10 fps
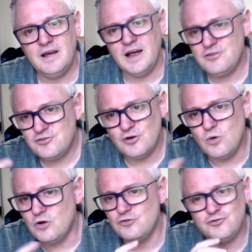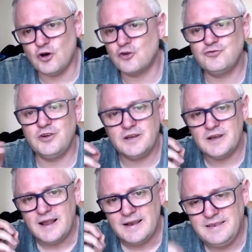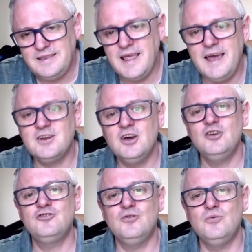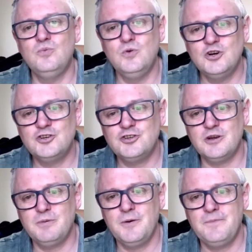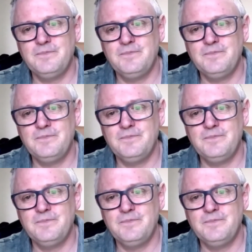And so on. Doctrine led to worship.